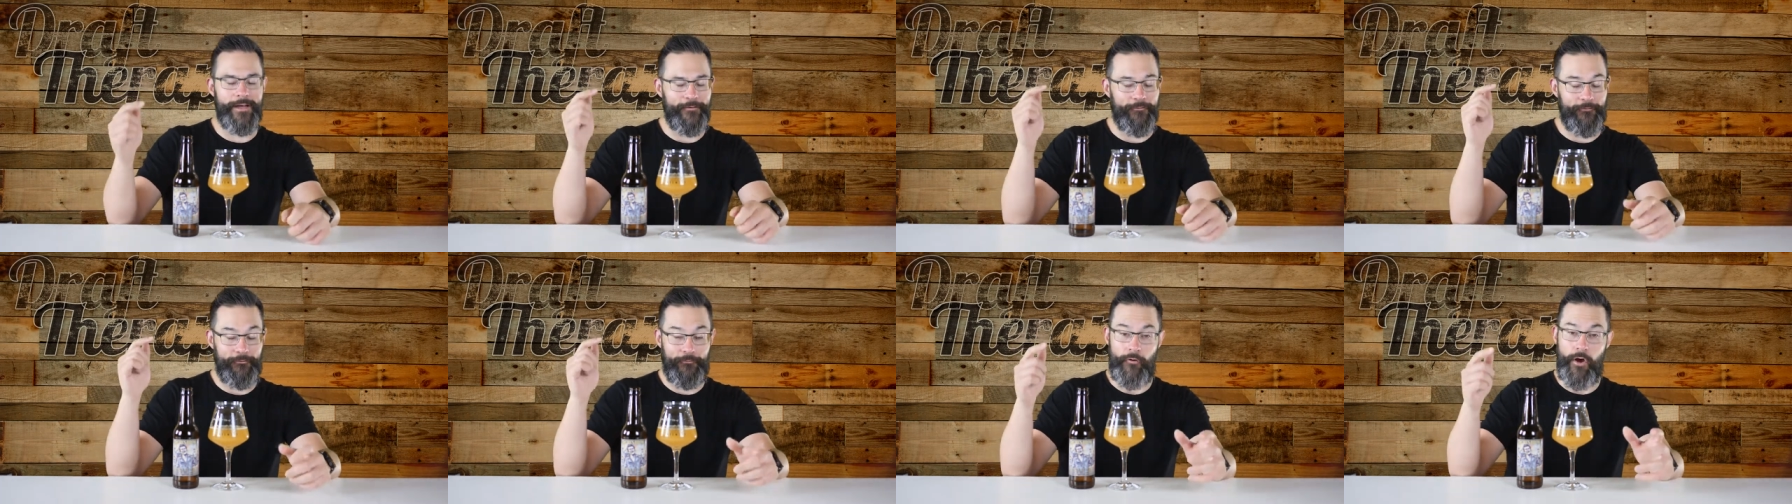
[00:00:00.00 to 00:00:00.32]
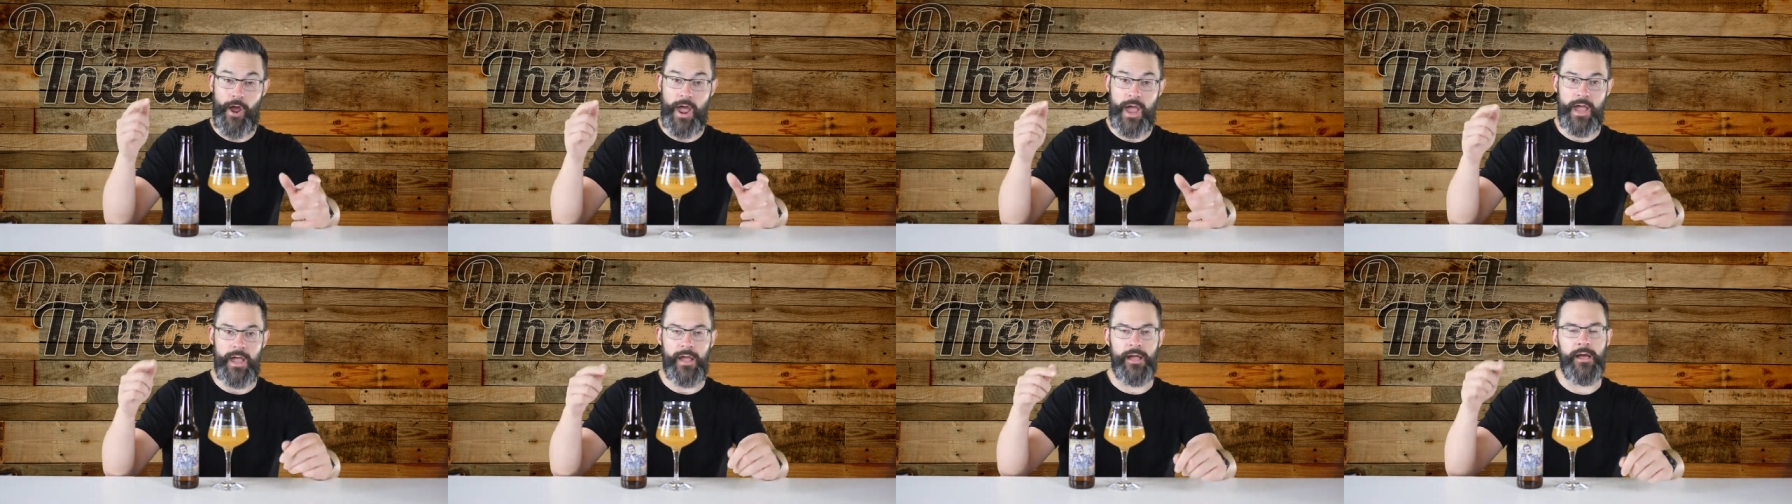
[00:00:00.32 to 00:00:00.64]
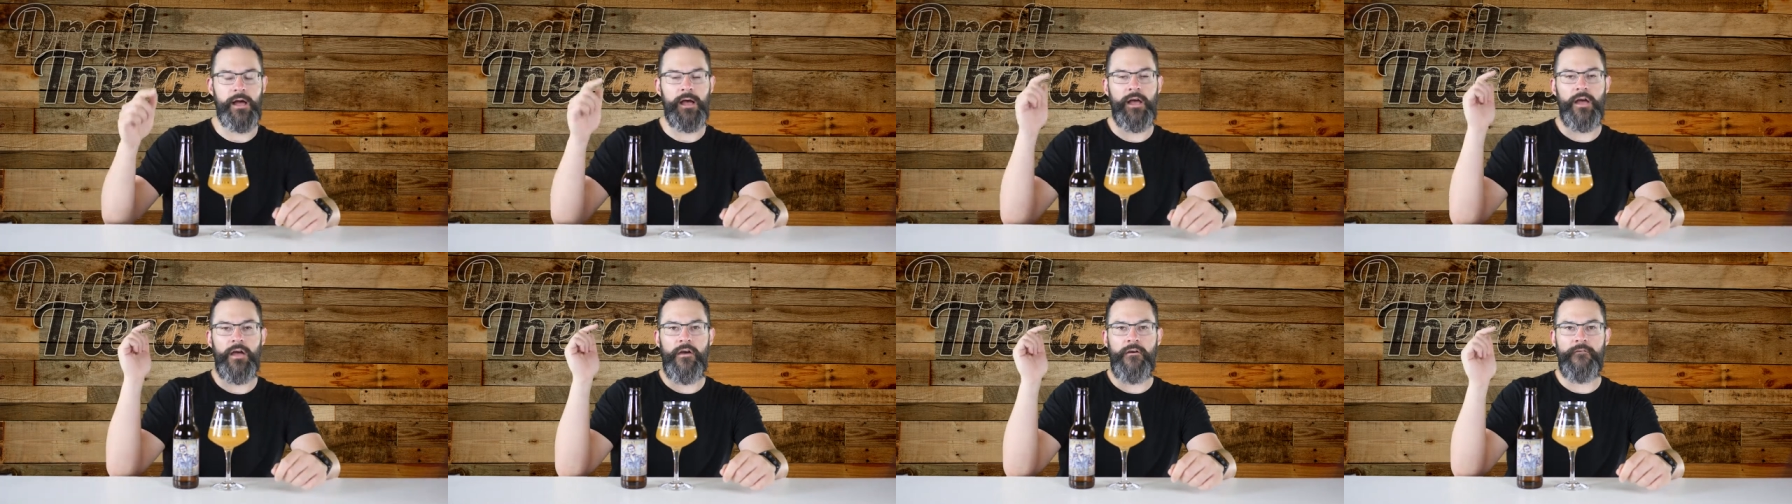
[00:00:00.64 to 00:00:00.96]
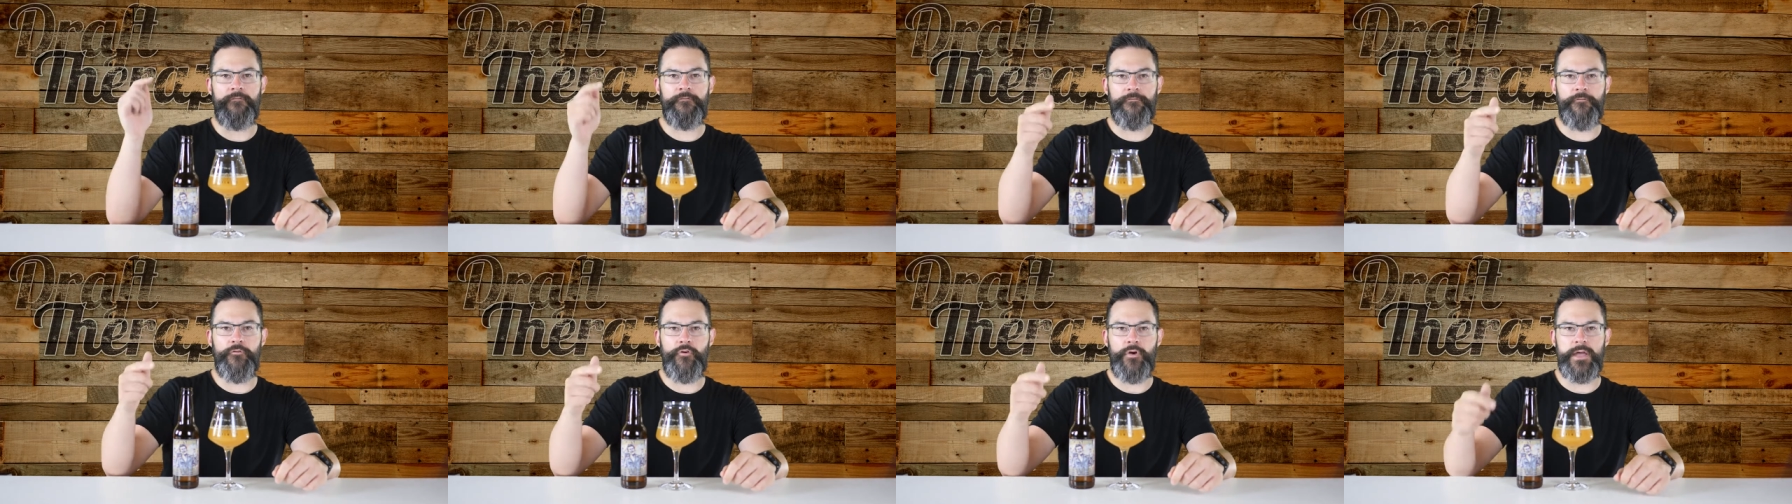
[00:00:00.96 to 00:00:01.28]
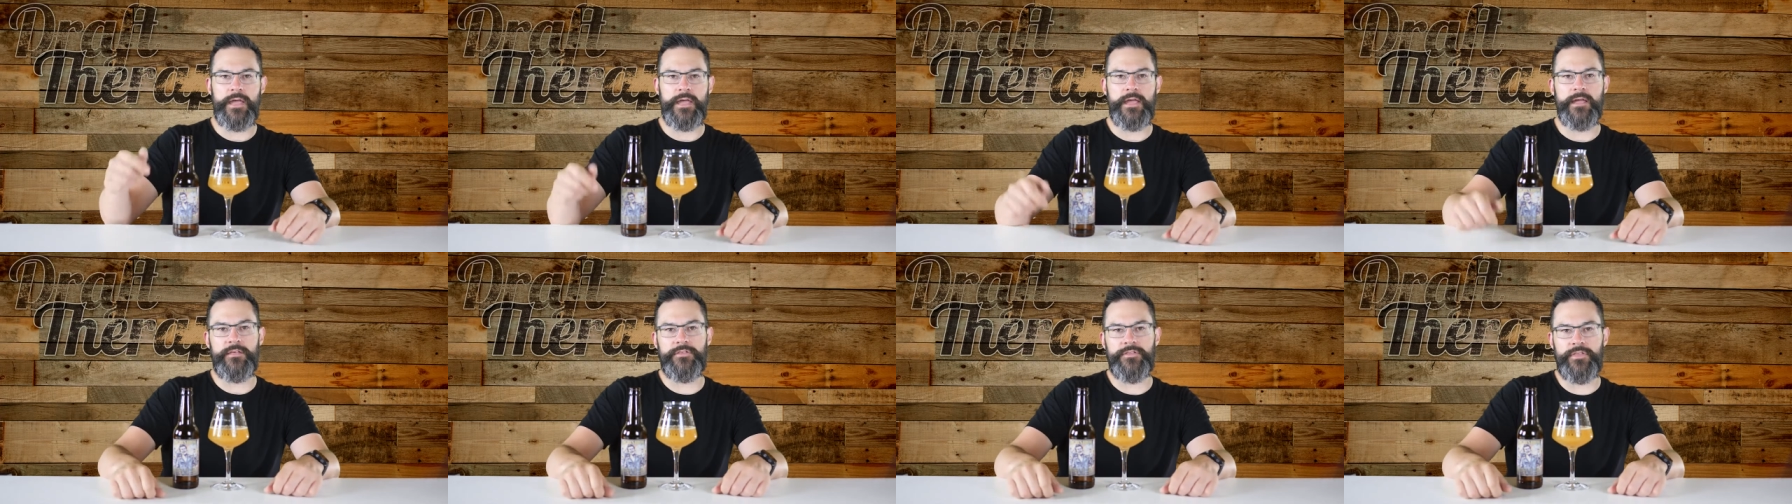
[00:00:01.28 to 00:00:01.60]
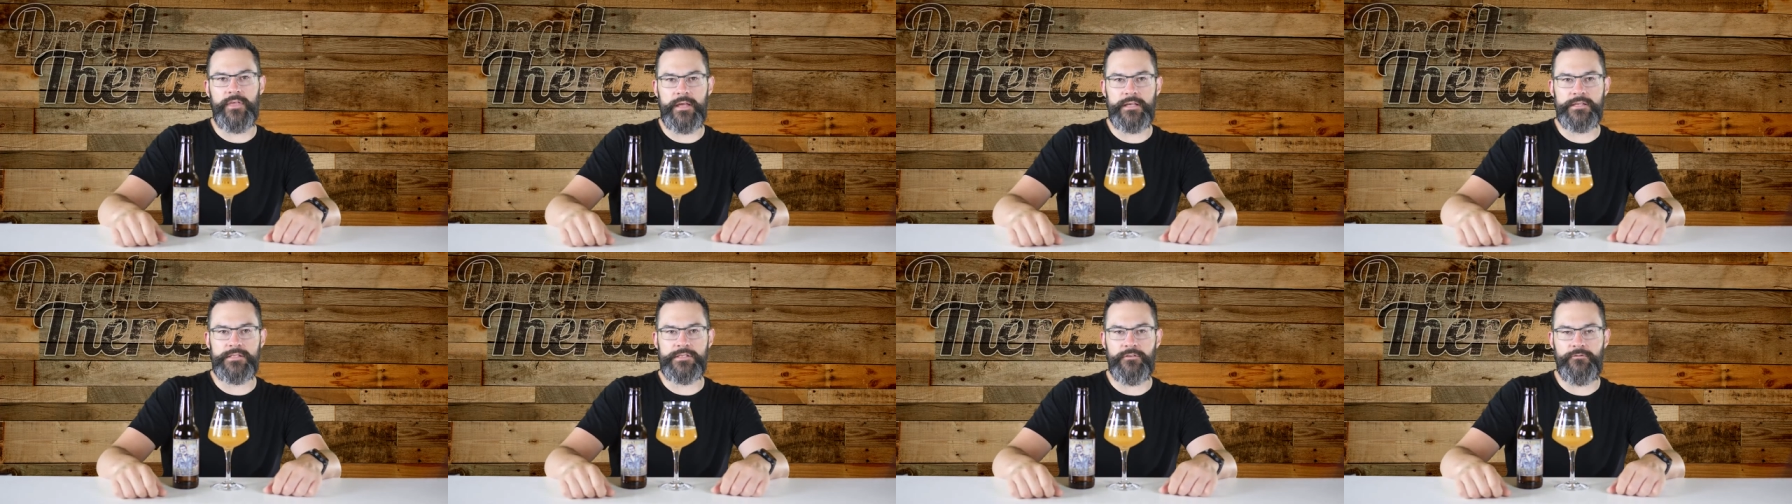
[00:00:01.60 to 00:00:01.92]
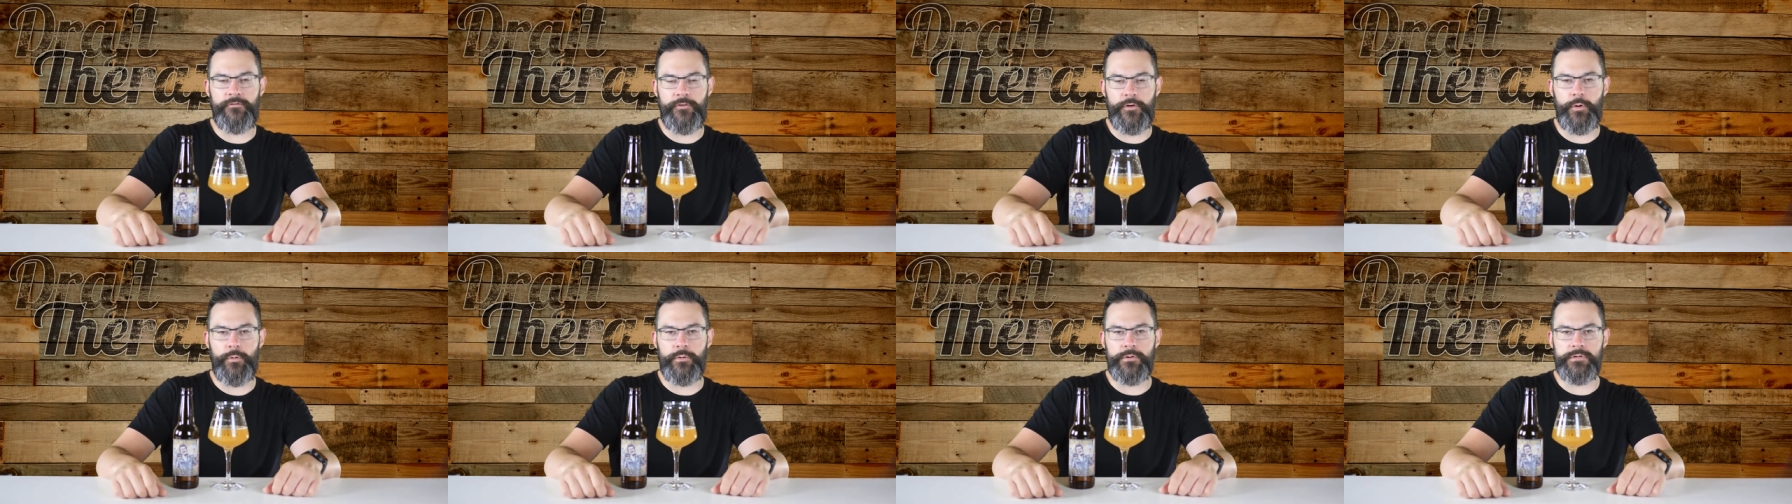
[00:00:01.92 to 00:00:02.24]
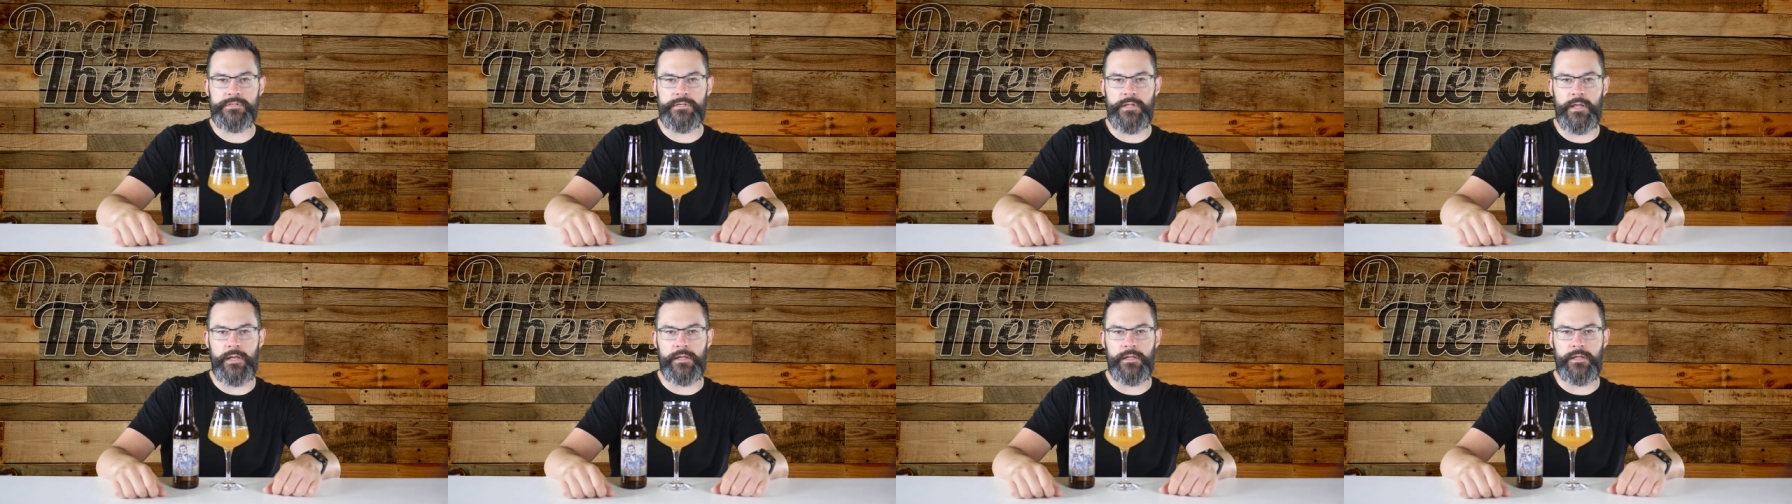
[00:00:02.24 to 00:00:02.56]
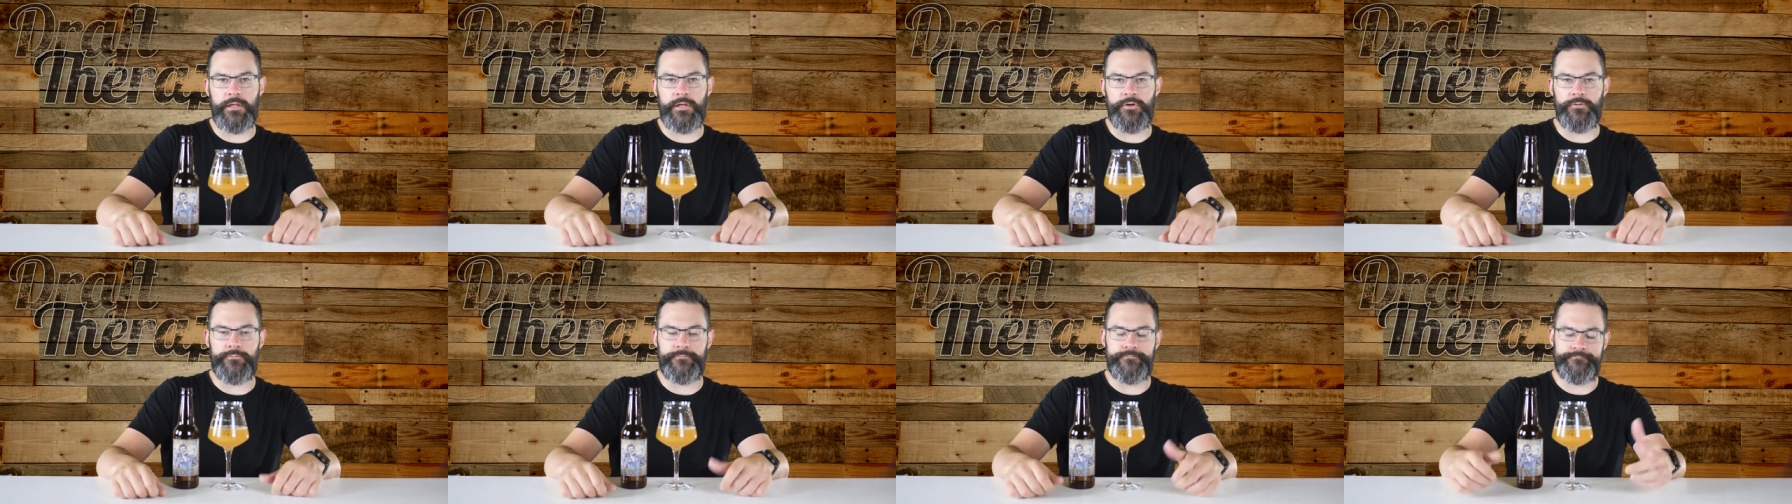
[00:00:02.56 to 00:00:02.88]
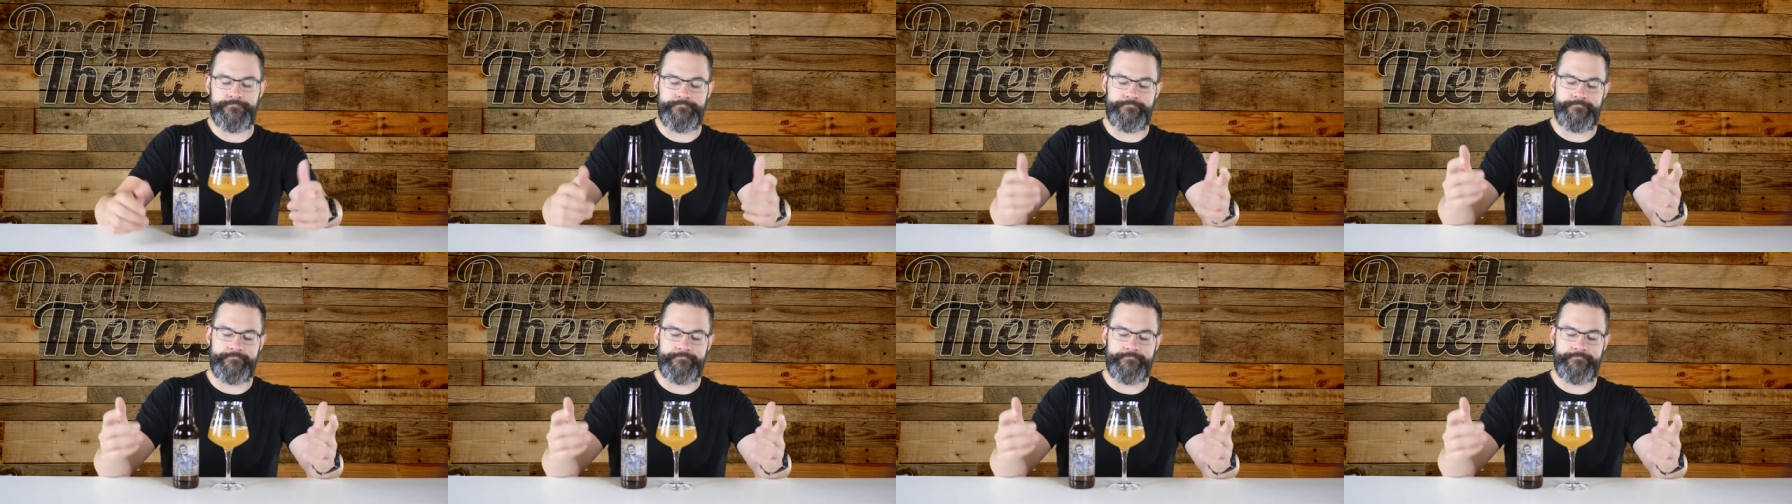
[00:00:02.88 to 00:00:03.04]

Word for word: free, free, thanks to viewers like you.